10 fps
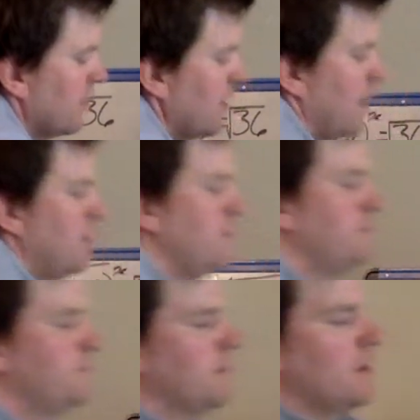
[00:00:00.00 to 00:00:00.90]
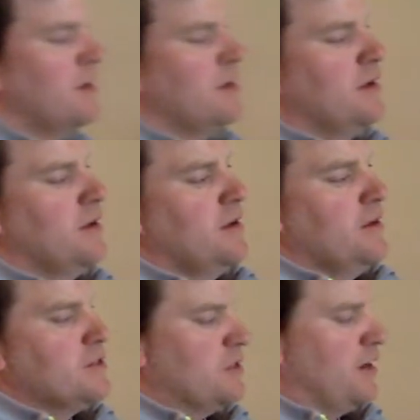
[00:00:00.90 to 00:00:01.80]
9.
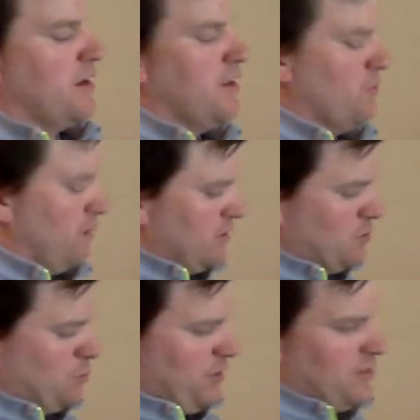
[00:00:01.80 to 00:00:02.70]
So then again, we're going to split